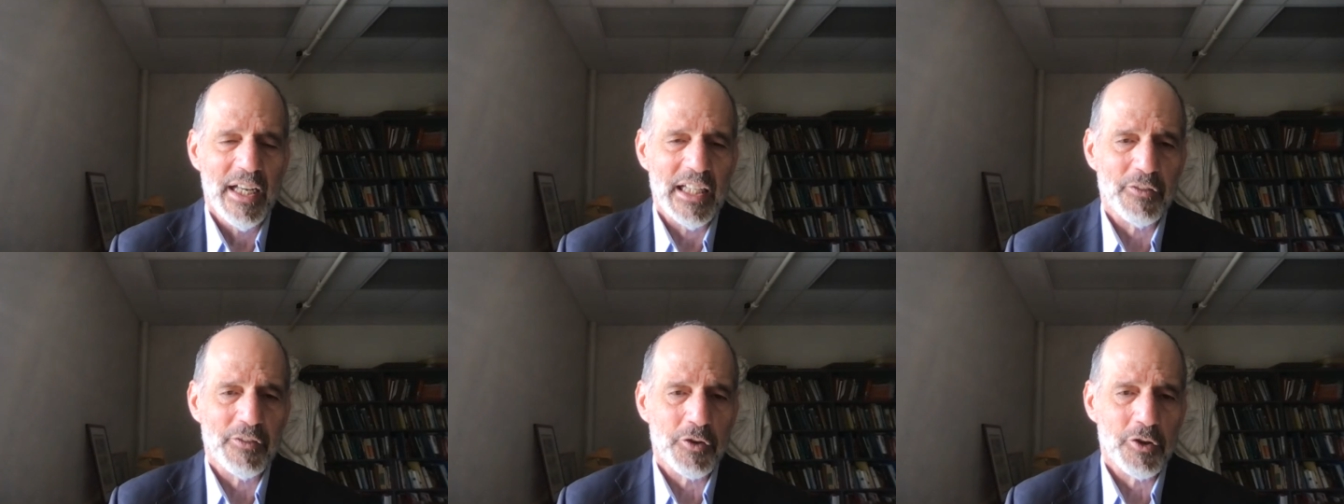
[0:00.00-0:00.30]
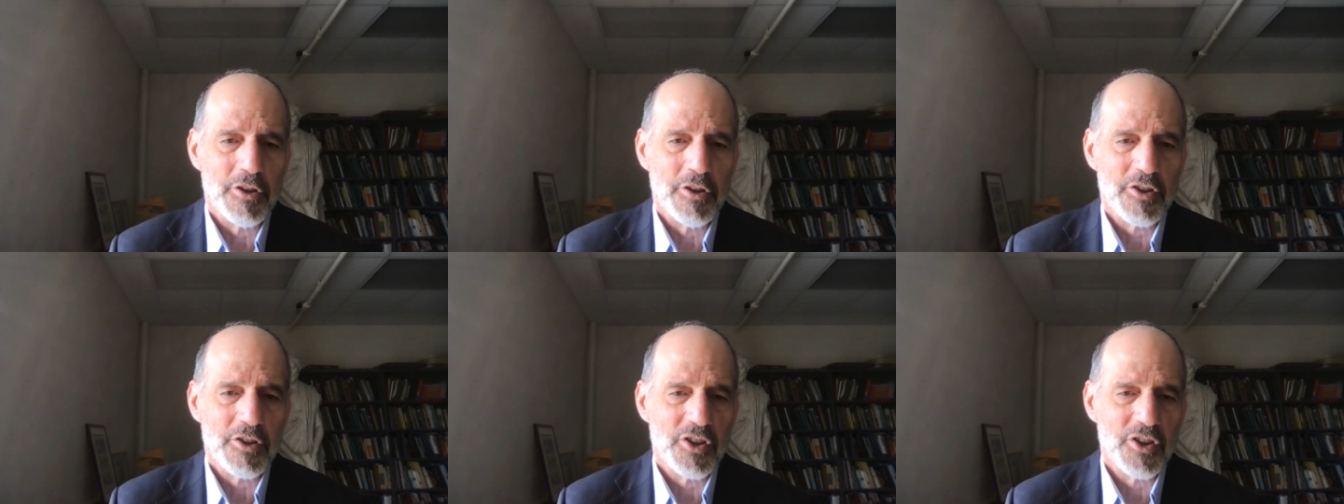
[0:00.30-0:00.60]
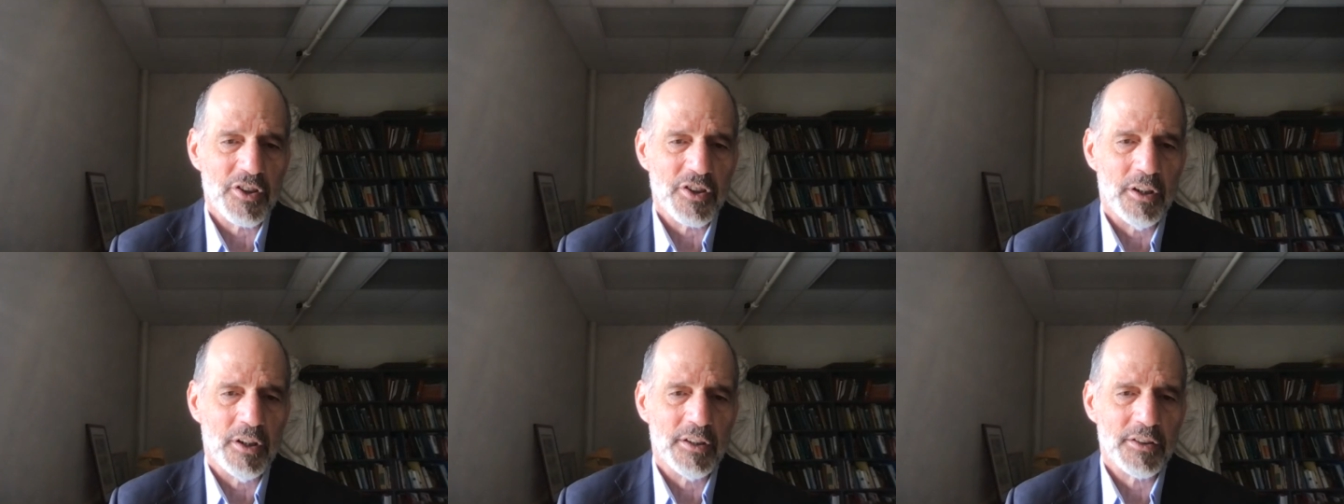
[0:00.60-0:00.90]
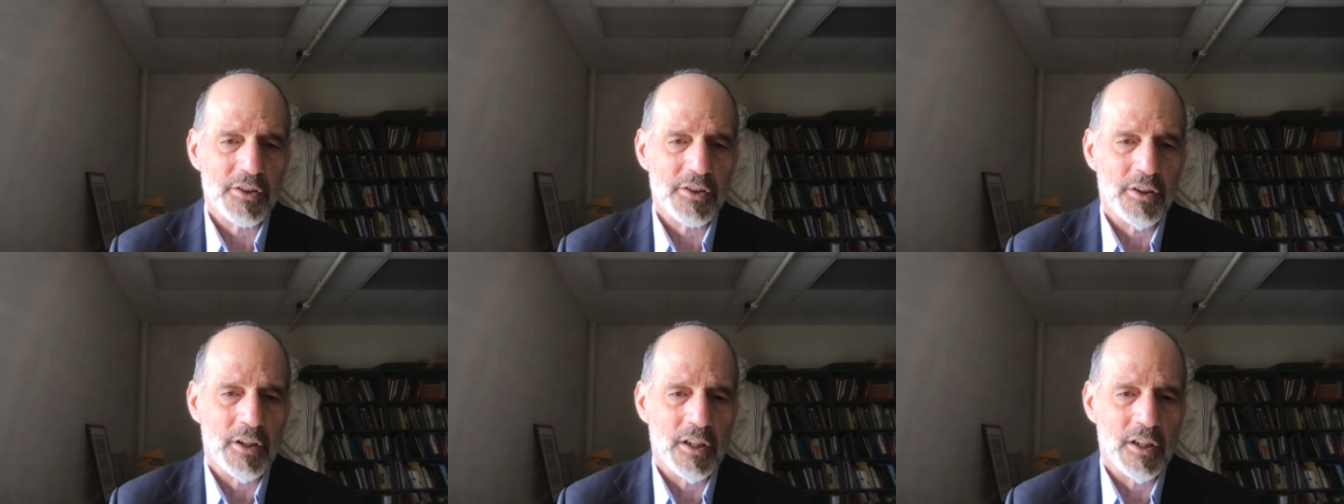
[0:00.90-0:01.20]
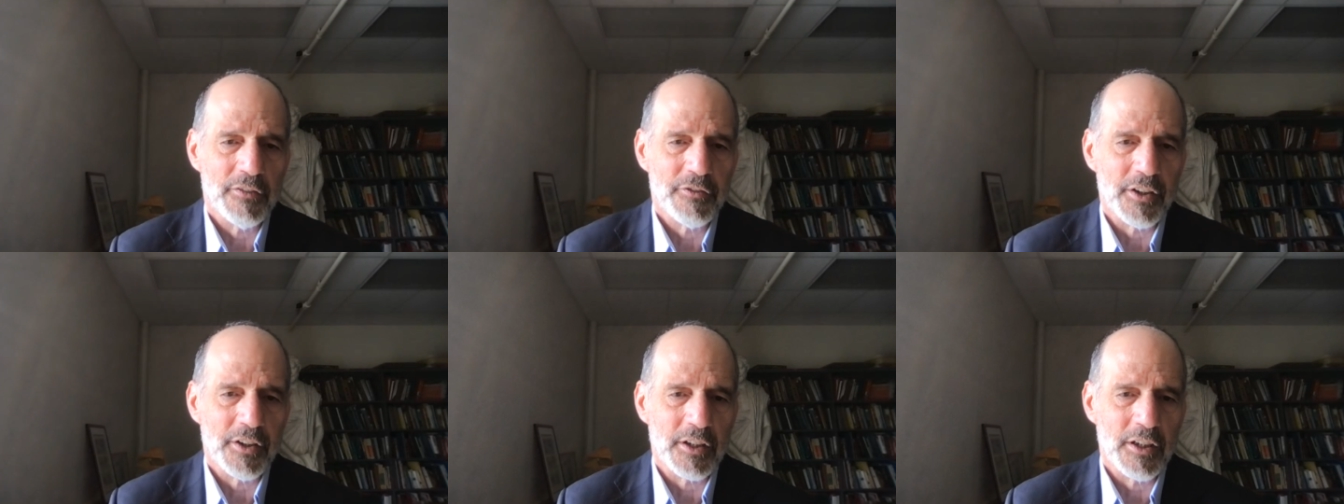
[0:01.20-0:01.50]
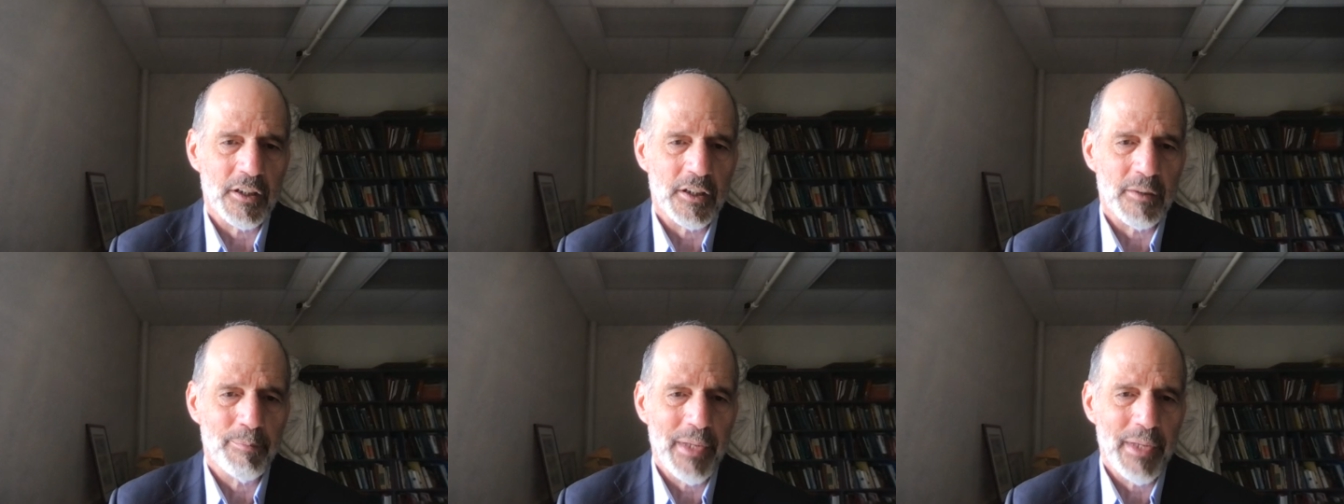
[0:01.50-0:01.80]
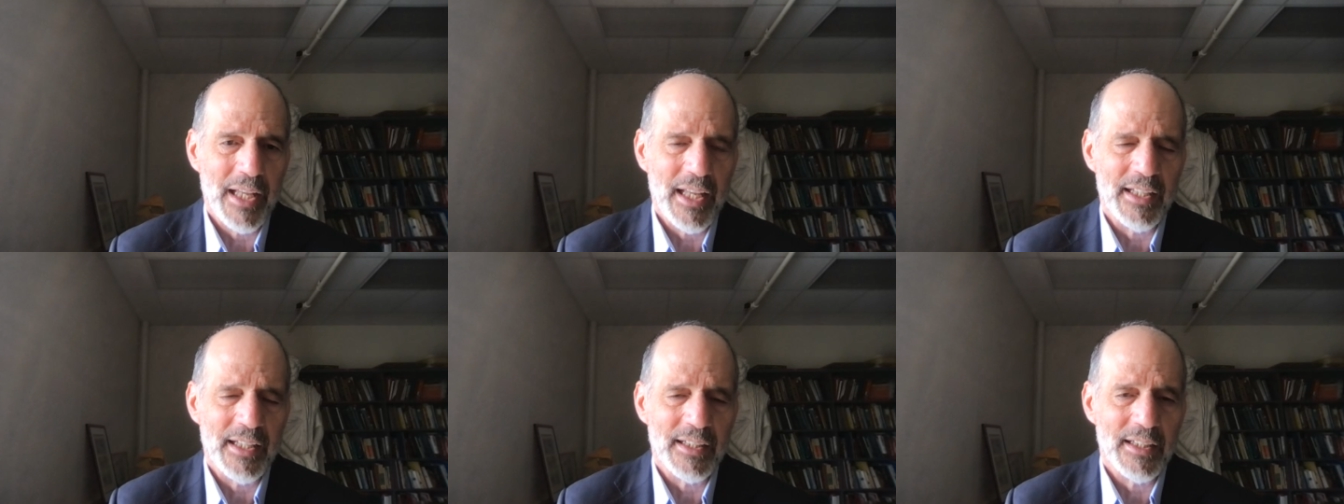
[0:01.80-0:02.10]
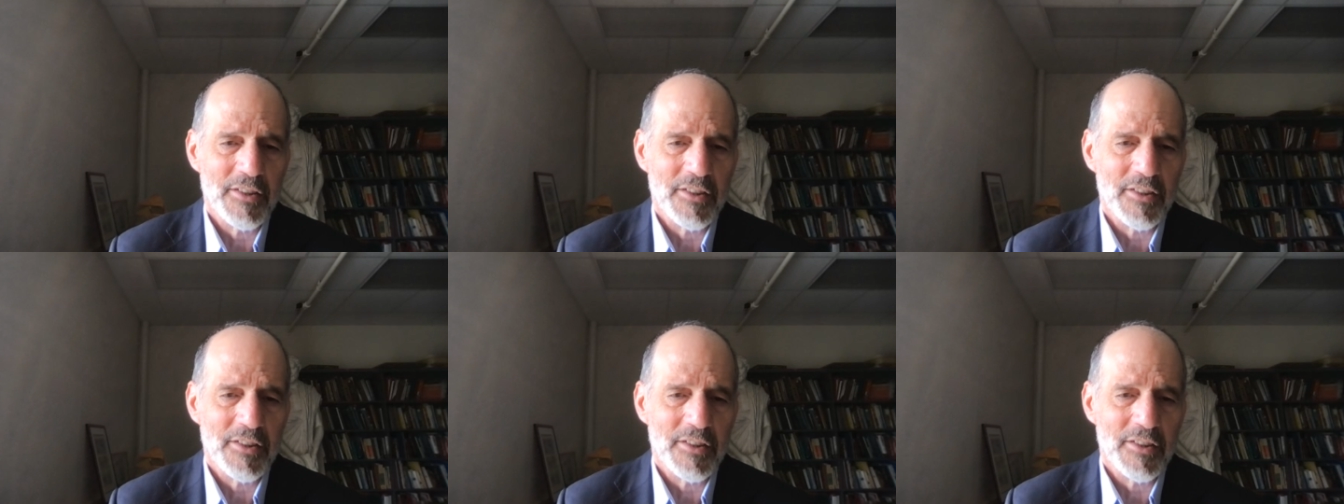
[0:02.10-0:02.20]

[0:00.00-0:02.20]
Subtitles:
And of course, she's also offering her bed.